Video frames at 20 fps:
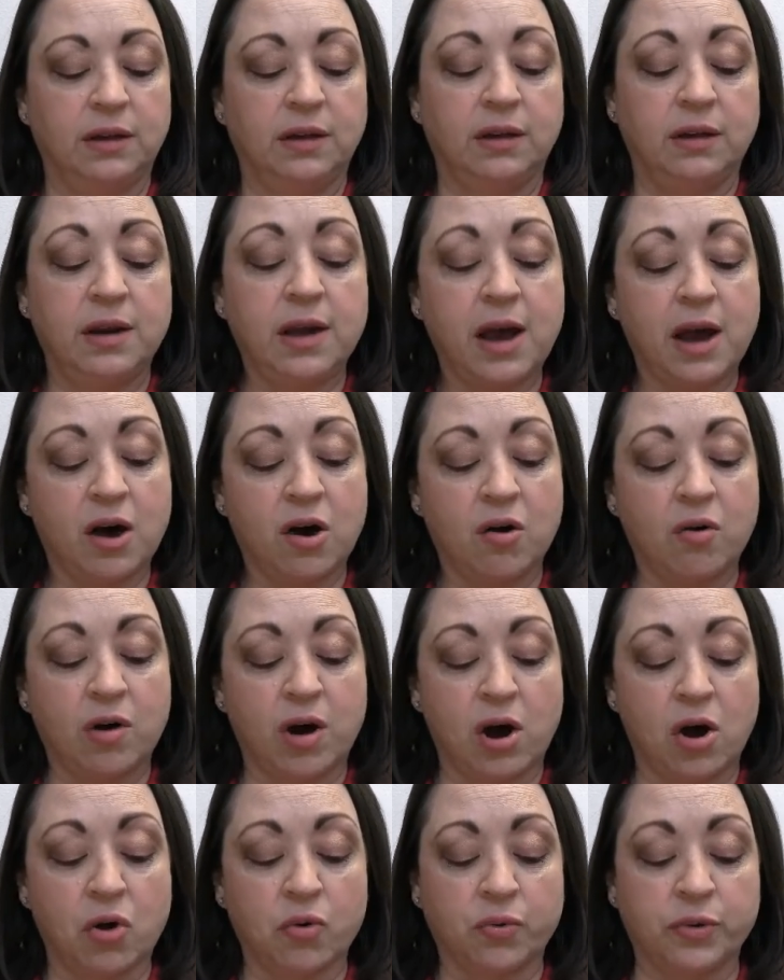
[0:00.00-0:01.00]
Now
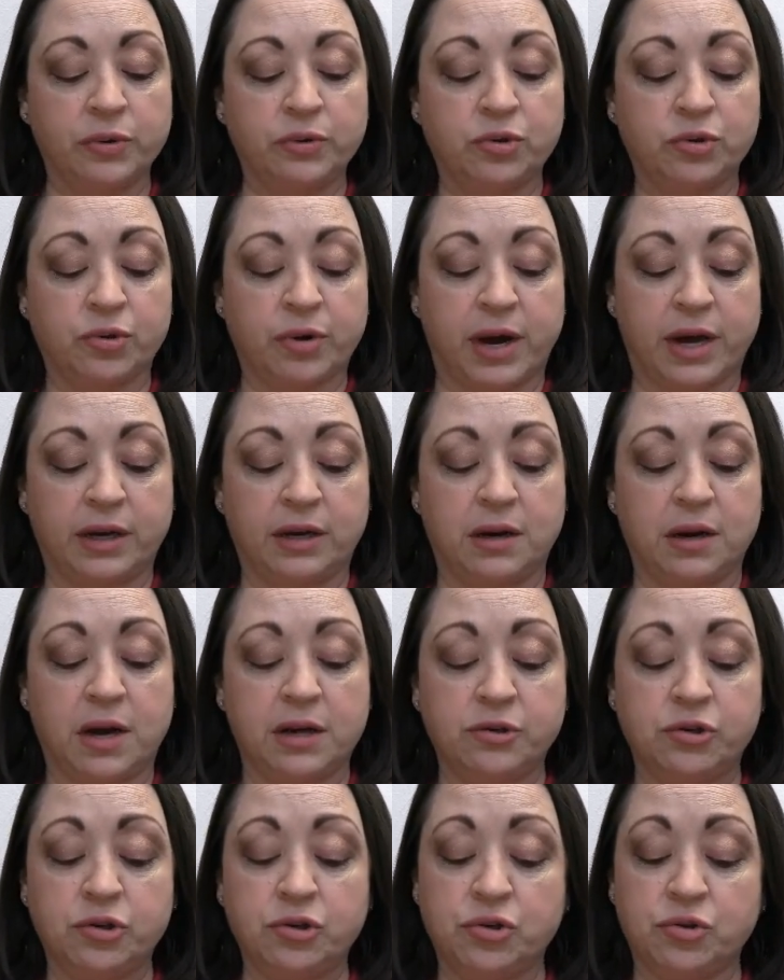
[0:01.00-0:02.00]
Aru tried
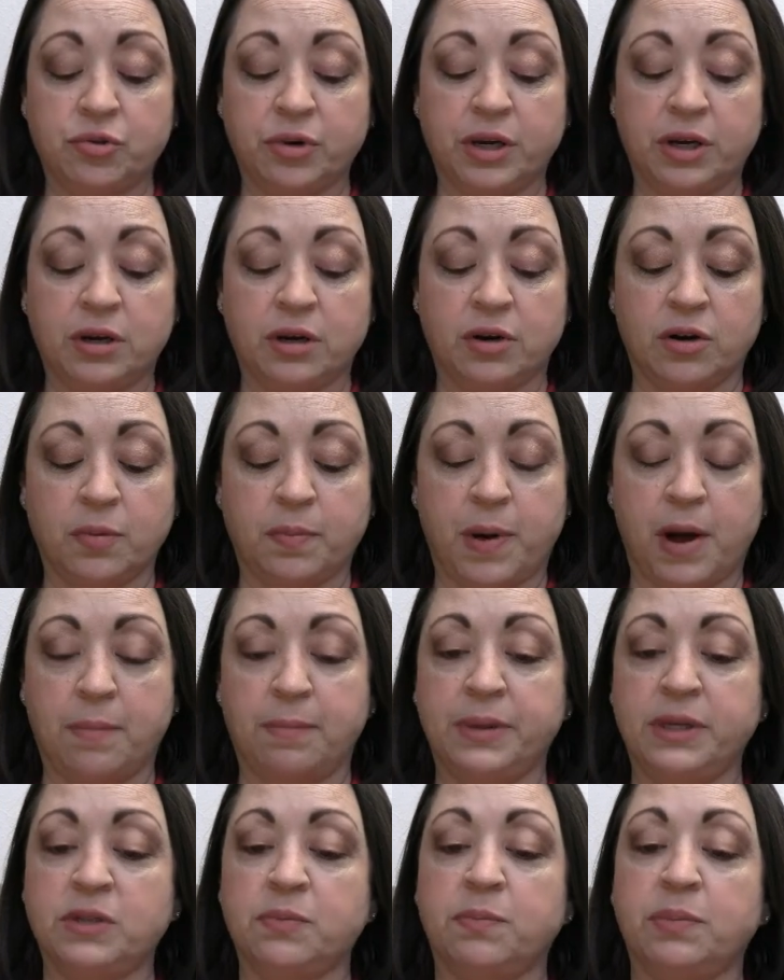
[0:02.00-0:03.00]
not to shrink under
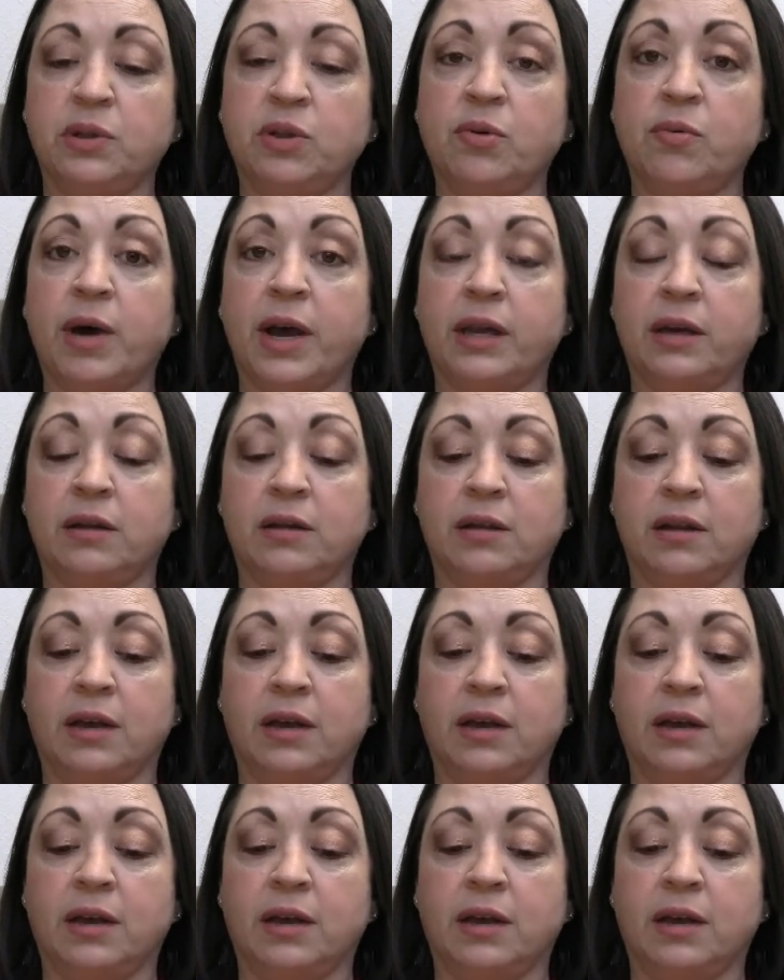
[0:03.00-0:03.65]
Poppy's blue eyed